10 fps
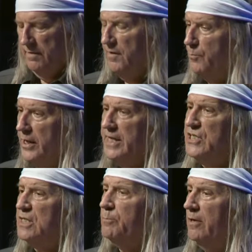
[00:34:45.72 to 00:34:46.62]
The
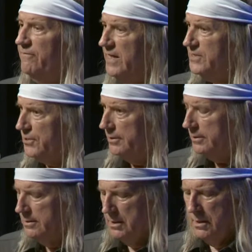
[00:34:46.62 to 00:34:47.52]
British
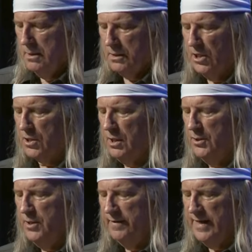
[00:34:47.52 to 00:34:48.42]
professor
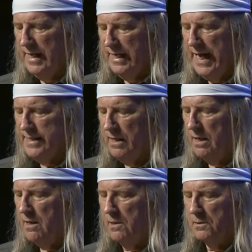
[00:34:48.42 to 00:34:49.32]
concluded that
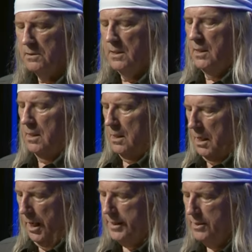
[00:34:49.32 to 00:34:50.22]
Lighthall
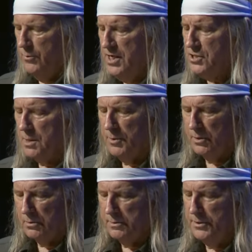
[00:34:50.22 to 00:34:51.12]
had a
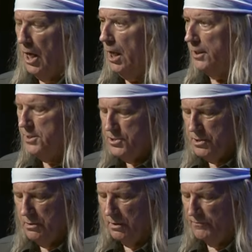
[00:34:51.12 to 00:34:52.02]
reasonable
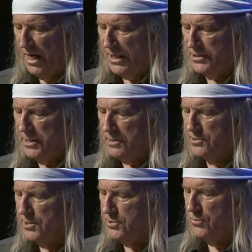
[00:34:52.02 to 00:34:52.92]
knowledge of
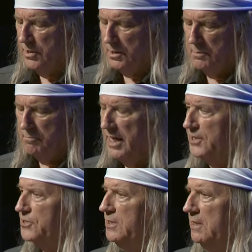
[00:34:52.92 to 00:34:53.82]
19th century
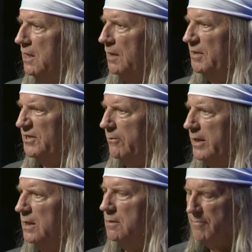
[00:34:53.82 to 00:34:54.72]
medicine and
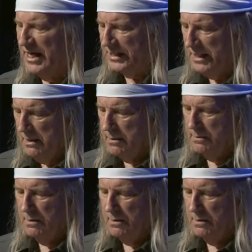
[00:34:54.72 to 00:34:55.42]
materia medica,